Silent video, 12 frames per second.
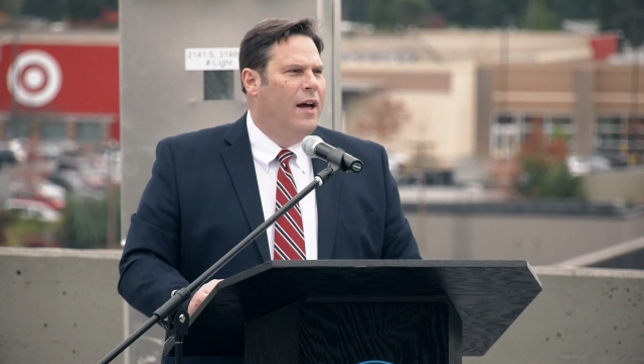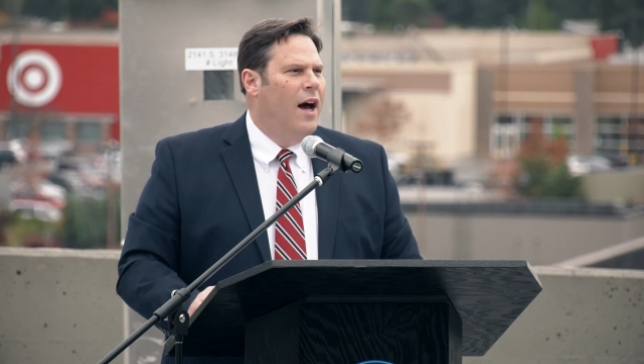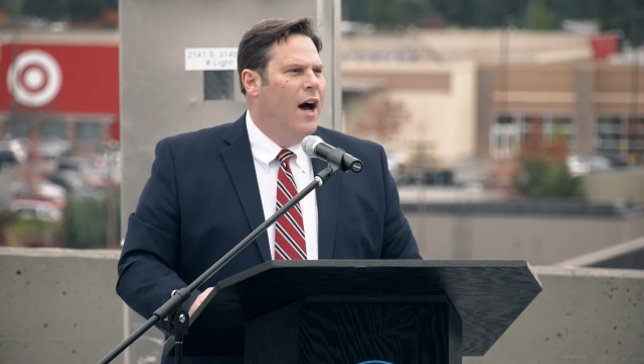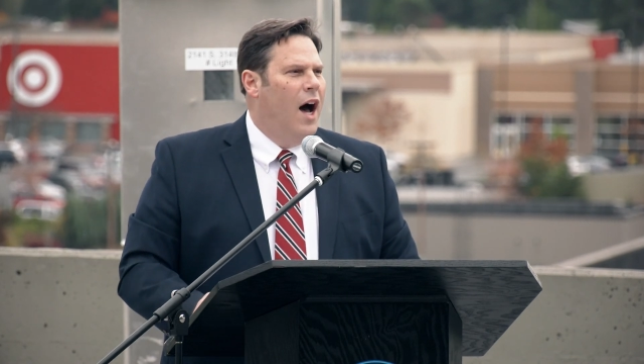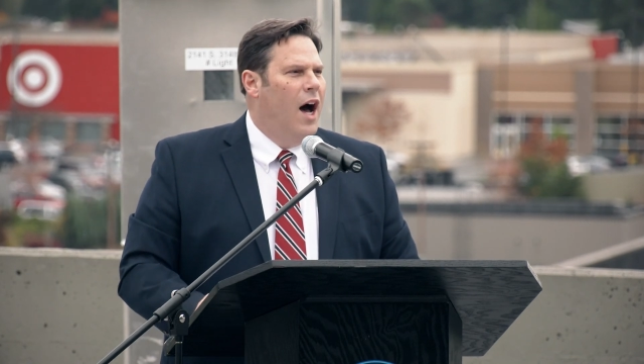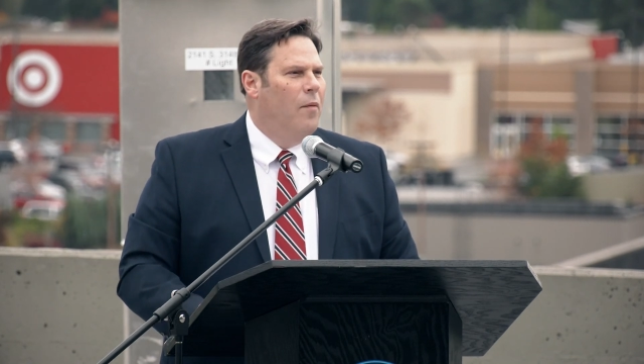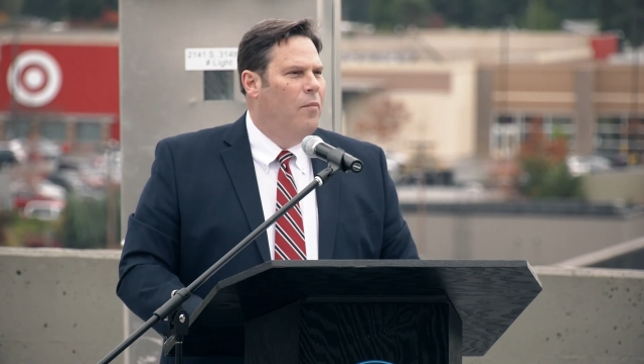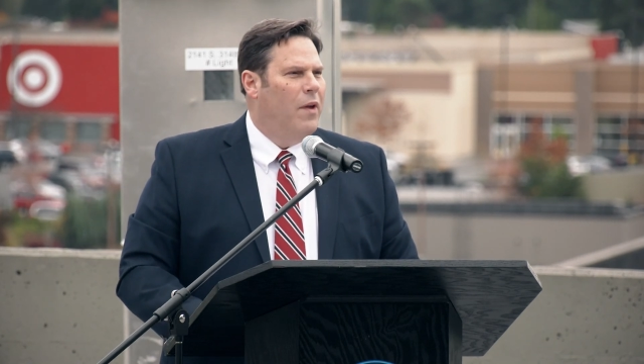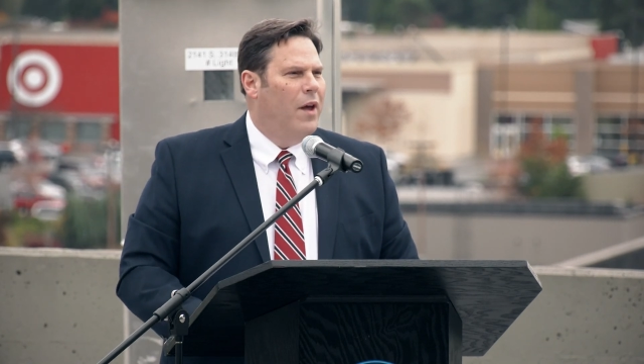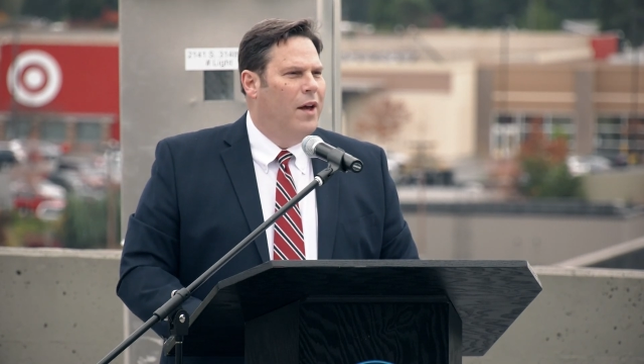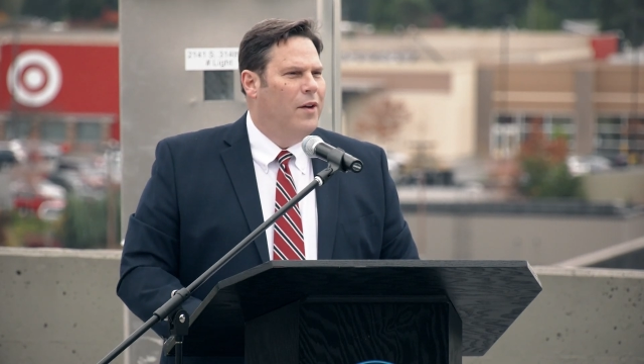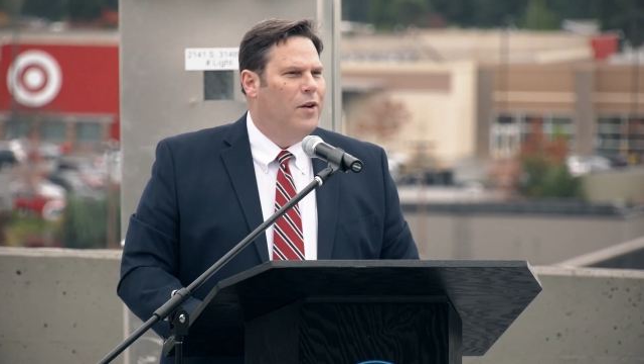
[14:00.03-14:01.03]

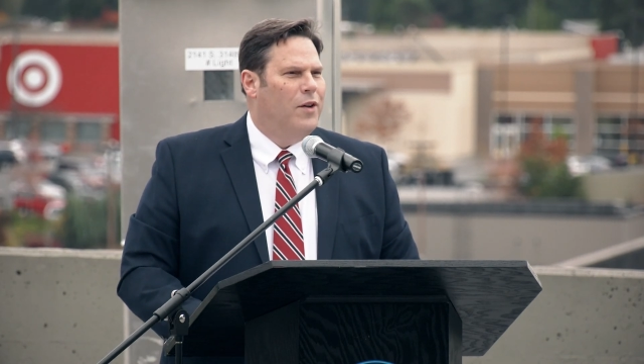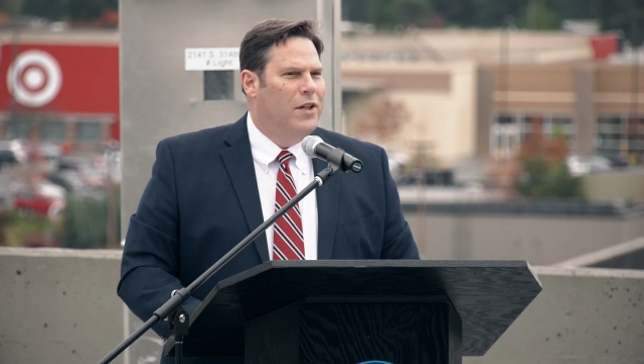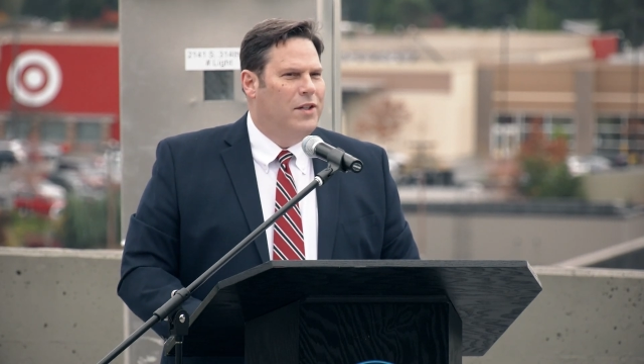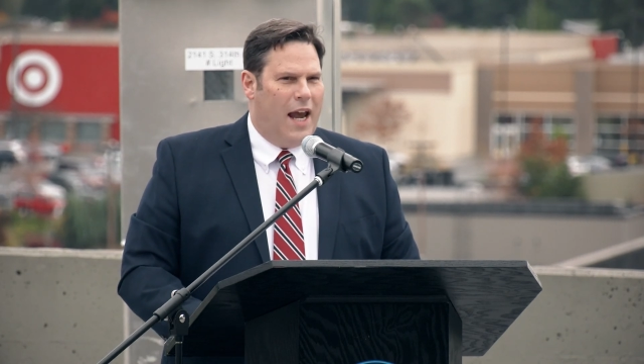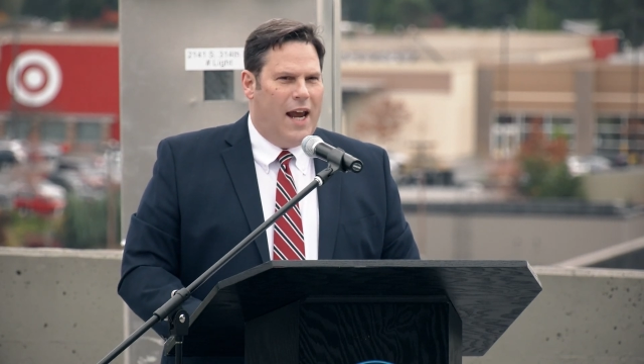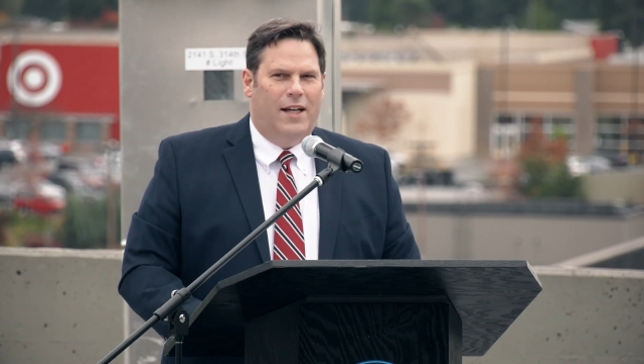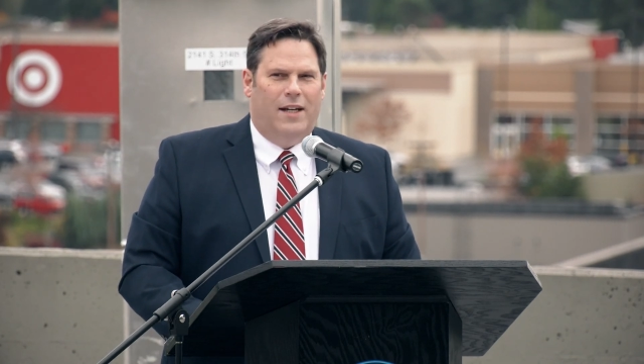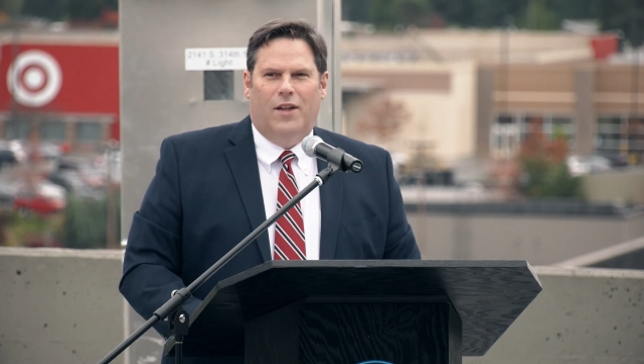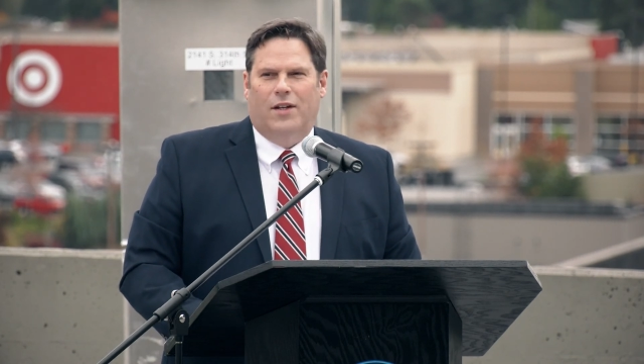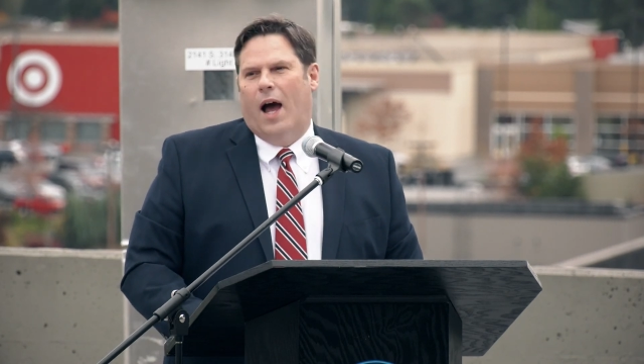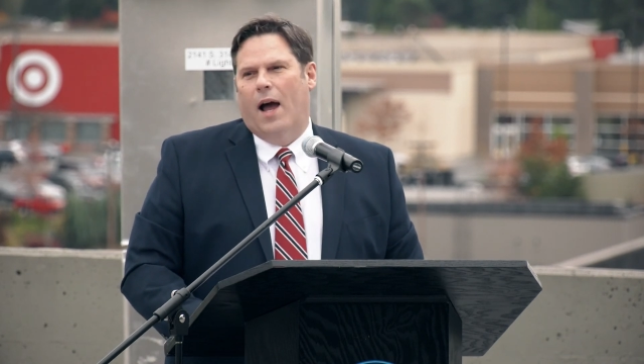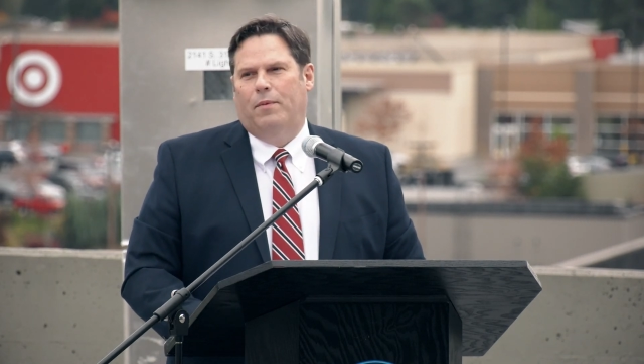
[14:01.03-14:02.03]
contained in the
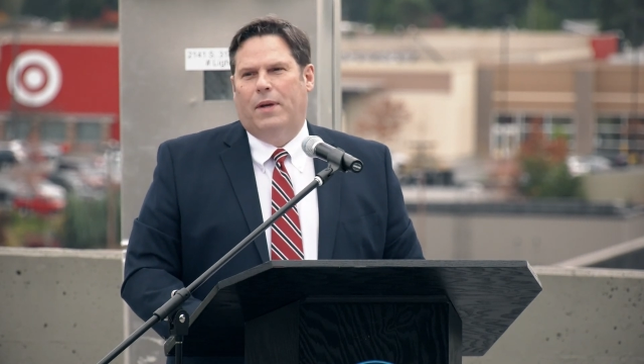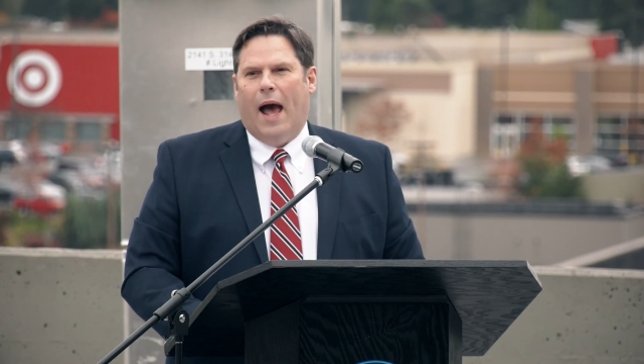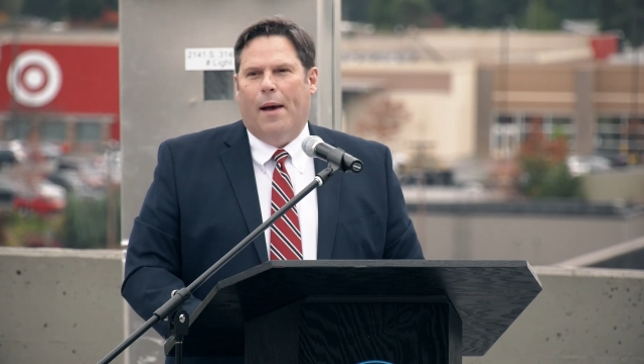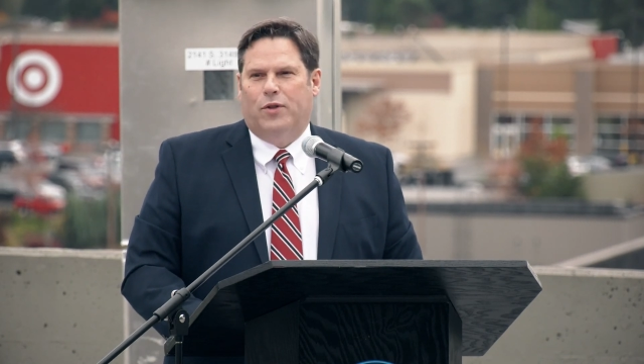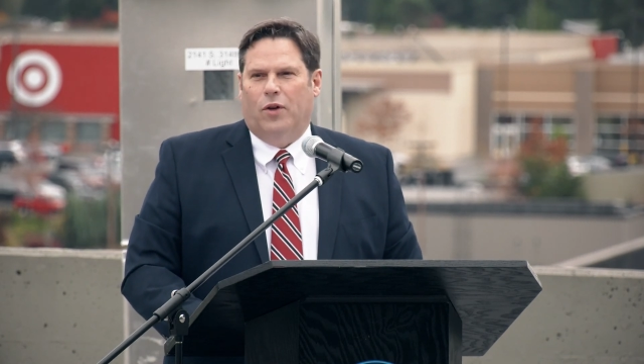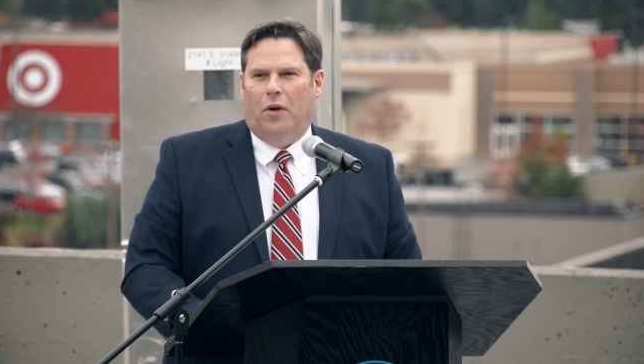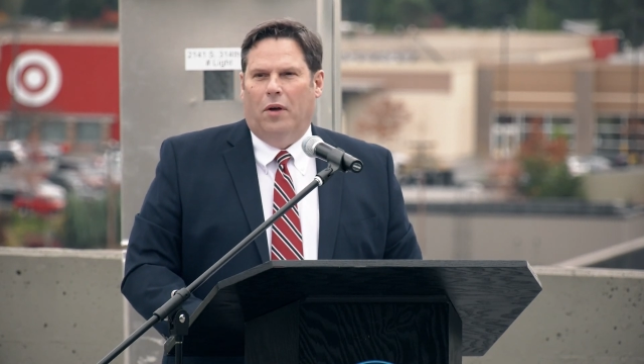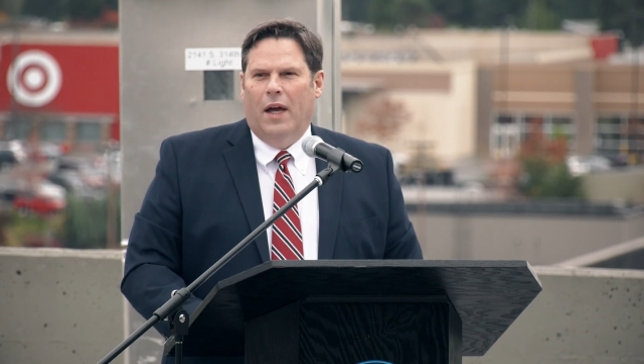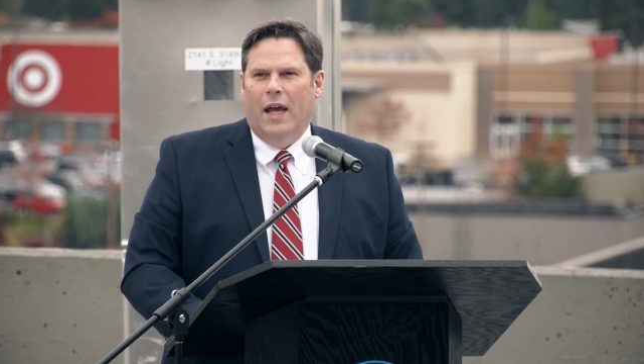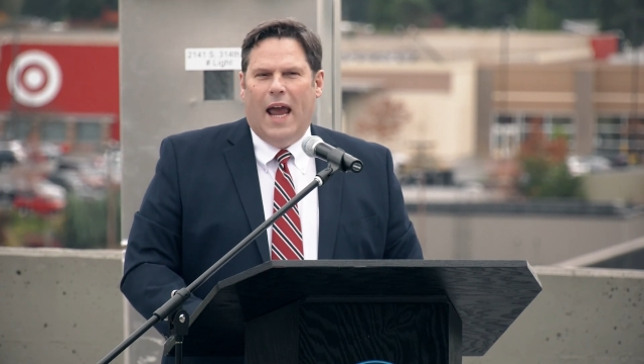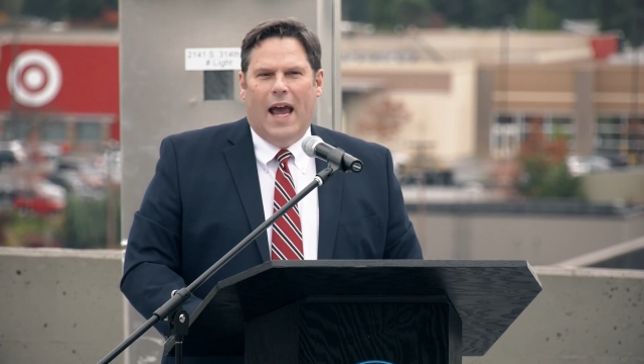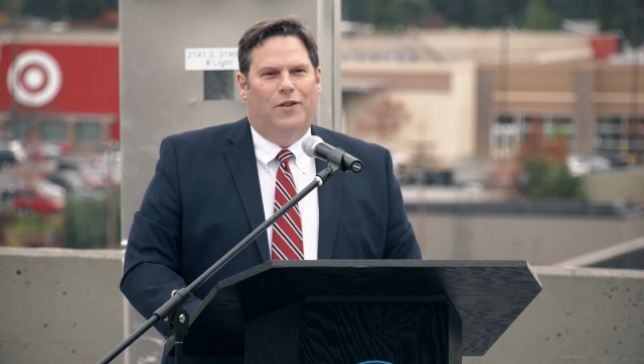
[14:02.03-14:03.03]
time capsule,
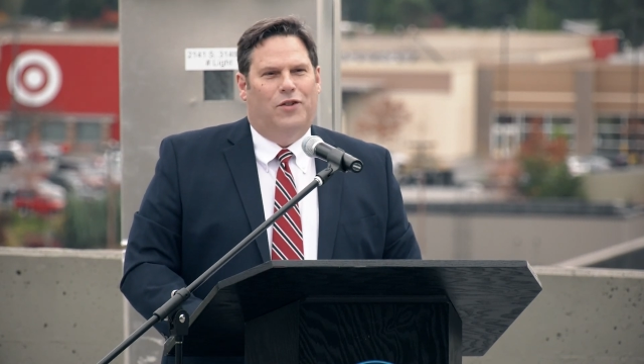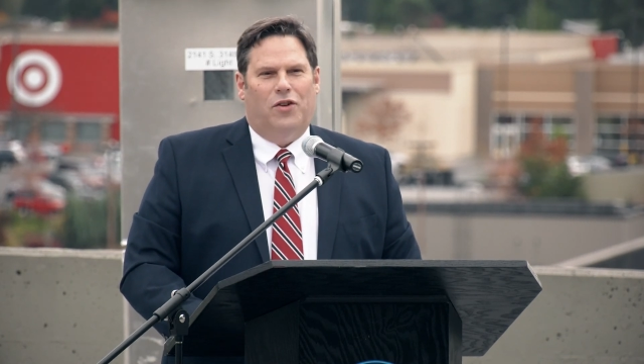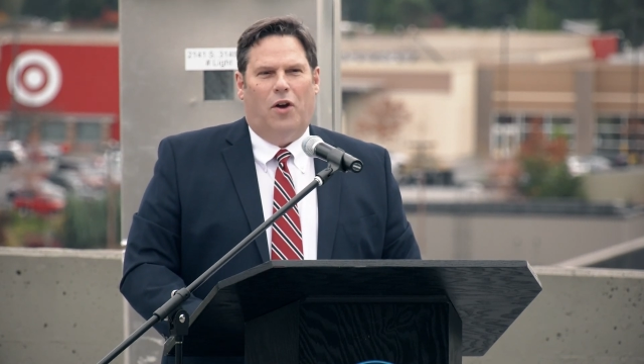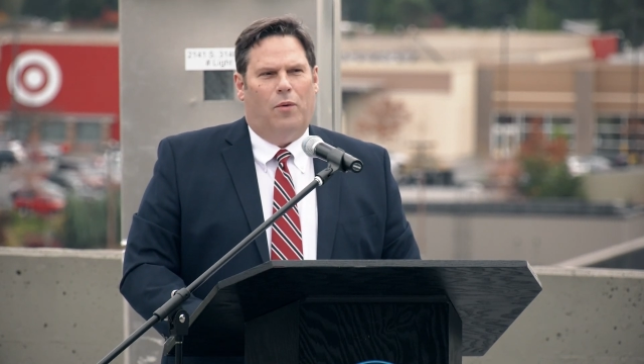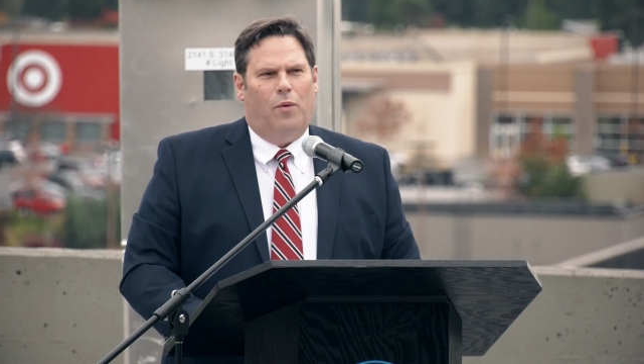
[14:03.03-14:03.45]
and so